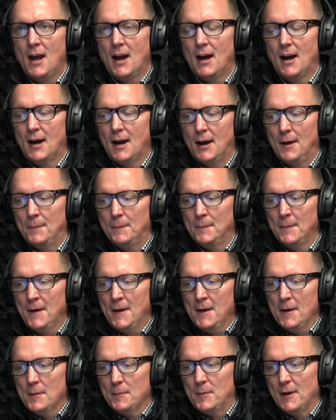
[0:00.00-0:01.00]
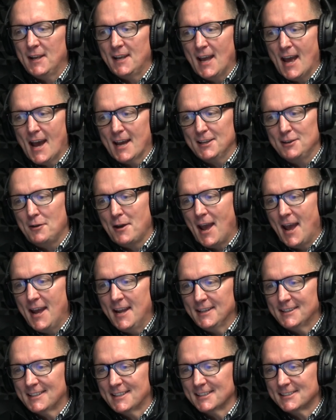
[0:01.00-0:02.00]
Um, but yeah, you
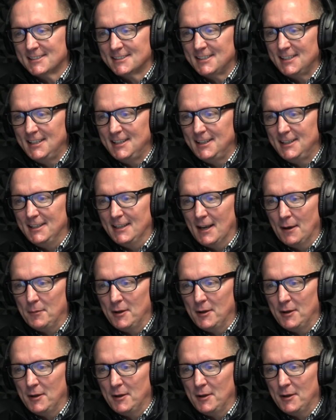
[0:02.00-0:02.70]
hate to see.